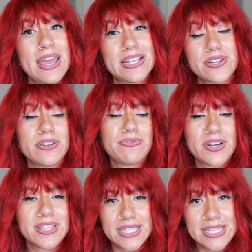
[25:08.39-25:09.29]
It's called
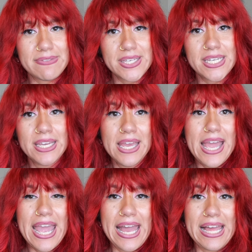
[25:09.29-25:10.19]
Fuck That's Heavy.
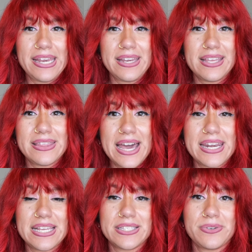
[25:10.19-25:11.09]
And
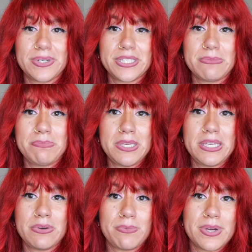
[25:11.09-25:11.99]
that is going to
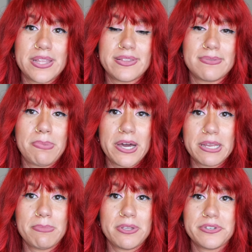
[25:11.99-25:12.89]
be with
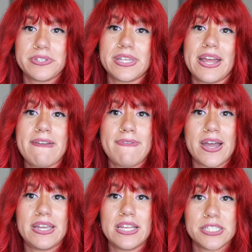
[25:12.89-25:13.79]
bodybuilders that I
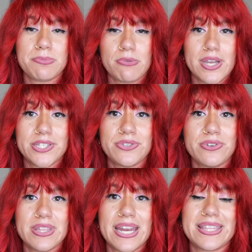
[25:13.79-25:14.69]
find
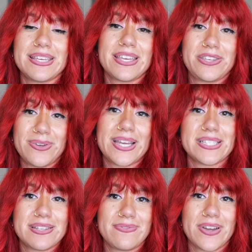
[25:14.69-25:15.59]
inspirational, that I think that you
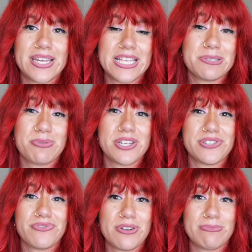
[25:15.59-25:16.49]
guys can find
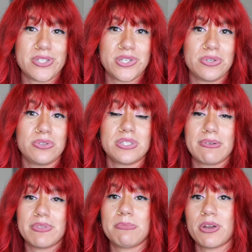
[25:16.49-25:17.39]
inspiration from too.
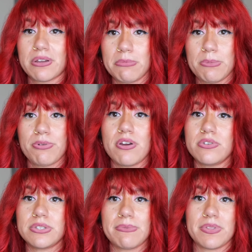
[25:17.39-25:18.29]
Some of them are going to be
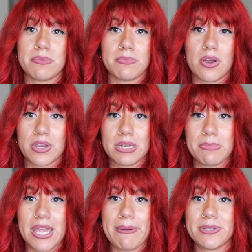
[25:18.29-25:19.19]
pros, some of them are going to
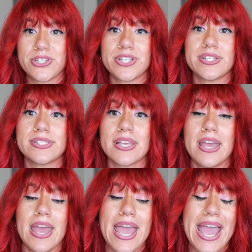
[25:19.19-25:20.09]
be amateurs.
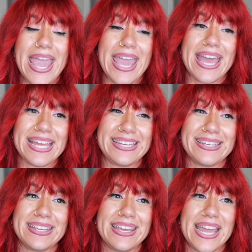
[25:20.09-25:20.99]

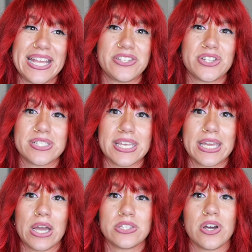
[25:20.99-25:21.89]
And it's just
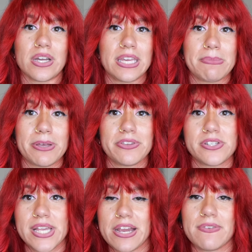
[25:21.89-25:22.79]
like talking about their
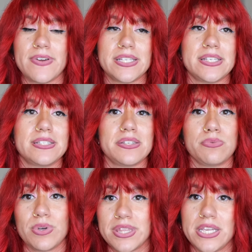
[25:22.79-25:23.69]
sacrifices
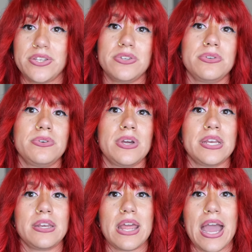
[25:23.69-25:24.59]
and what they do
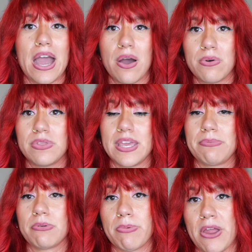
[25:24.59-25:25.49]
and how they
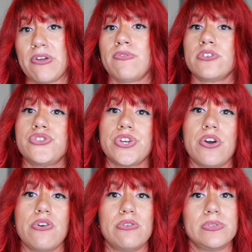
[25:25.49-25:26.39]
prepare for
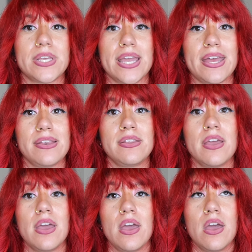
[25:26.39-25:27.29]
shows and
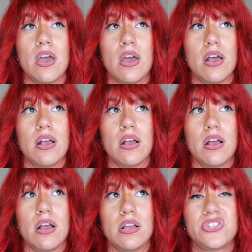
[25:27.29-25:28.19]

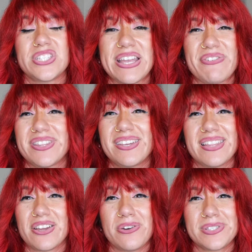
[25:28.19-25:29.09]
just everything
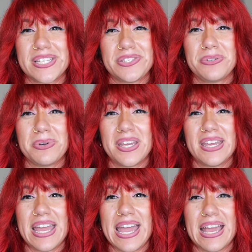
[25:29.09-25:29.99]
that goes into it.